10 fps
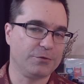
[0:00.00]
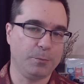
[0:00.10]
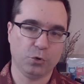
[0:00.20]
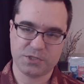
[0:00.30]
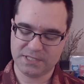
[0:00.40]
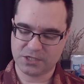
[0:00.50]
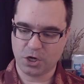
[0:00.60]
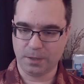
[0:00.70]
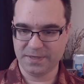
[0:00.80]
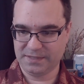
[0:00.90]
for posting the
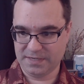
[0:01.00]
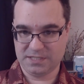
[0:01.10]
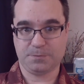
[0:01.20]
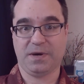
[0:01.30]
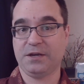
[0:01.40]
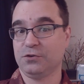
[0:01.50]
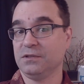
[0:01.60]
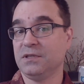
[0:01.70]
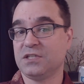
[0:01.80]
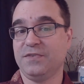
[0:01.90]
comment that inspired
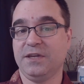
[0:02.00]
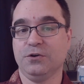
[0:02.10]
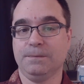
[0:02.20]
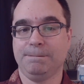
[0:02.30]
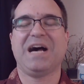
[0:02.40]
this video.